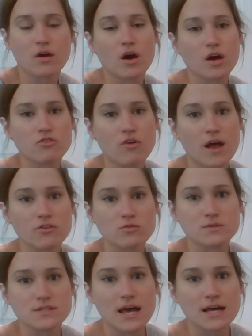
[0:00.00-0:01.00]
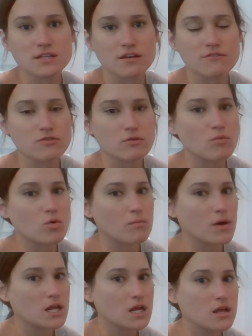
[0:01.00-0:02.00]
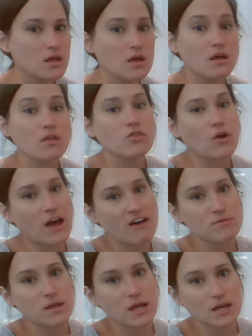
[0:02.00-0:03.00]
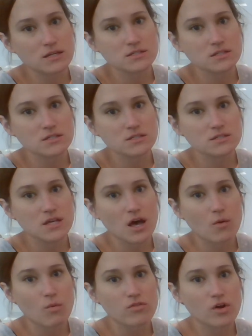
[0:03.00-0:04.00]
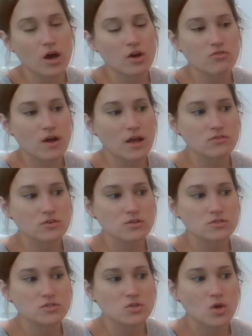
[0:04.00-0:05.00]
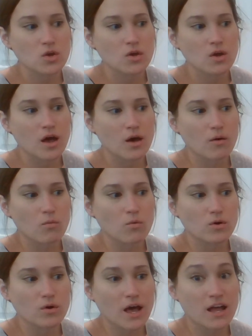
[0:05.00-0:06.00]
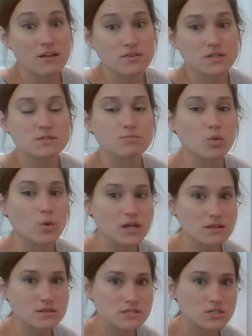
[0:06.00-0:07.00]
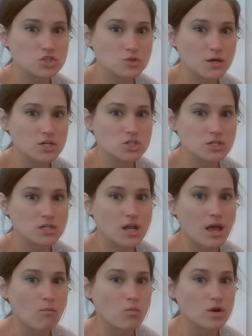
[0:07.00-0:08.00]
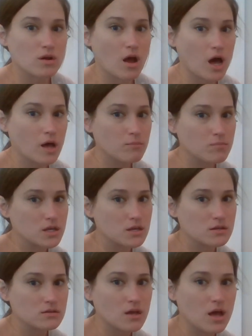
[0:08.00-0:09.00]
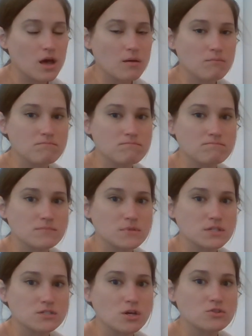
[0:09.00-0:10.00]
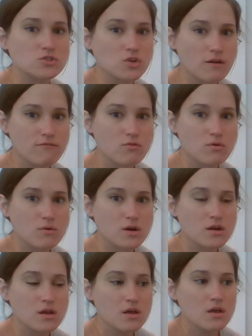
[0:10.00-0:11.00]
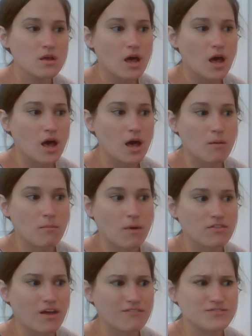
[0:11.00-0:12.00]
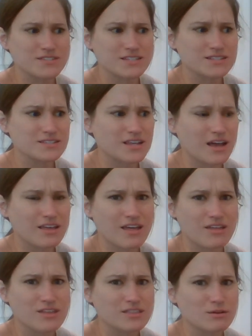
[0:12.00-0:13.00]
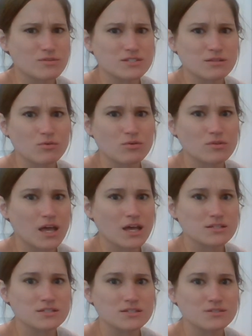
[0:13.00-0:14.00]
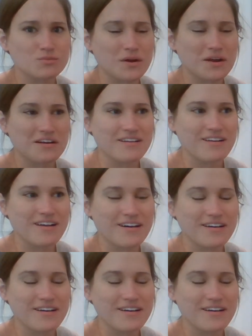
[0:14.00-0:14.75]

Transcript: contractor was asking for more money. There have been cases where the contractors were kind of exploiting the situation and were not being so straightforward. I think there were some old cases where,